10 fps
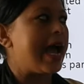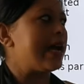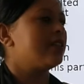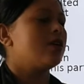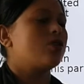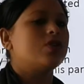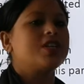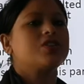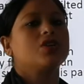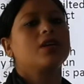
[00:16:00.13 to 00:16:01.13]
and the
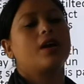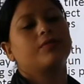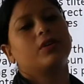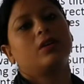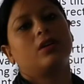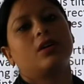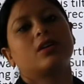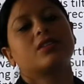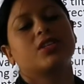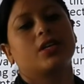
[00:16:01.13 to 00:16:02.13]
rotation of the
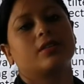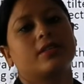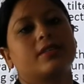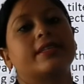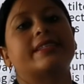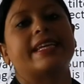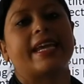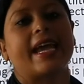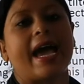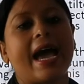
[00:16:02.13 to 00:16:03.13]
earth changes in
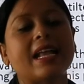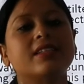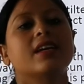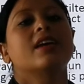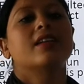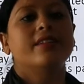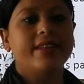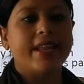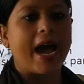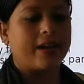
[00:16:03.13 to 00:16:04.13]
day and
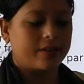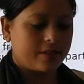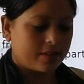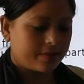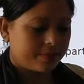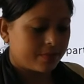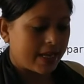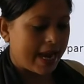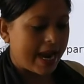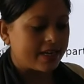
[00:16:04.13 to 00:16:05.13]
night.
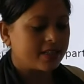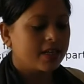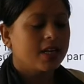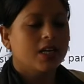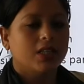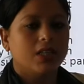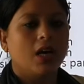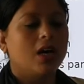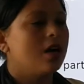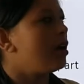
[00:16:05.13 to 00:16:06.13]
And
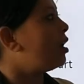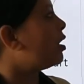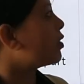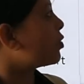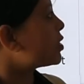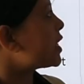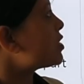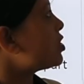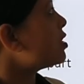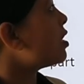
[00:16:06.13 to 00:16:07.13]
the
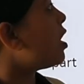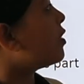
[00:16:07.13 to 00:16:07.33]
rotation